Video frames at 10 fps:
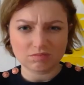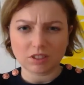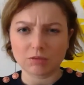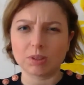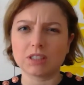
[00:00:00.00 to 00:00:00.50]

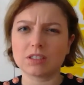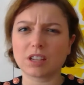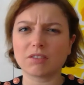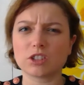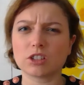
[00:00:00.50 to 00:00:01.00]
I've been
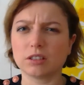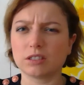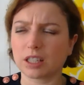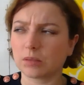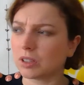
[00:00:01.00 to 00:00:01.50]
savagely
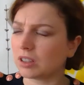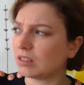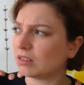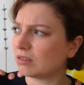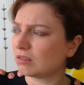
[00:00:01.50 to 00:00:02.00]
attacked by
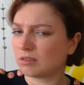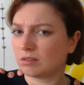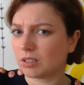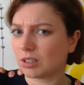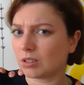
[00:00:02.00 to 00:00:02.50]
the
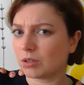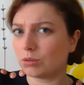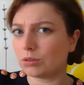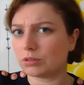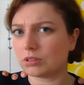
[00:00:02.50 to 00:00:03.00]

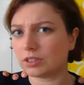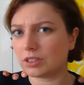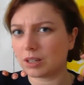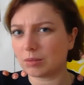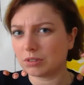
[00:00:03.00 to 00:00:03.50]
corner of the
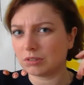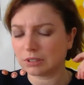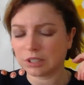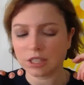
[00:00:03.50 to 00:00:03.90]
table.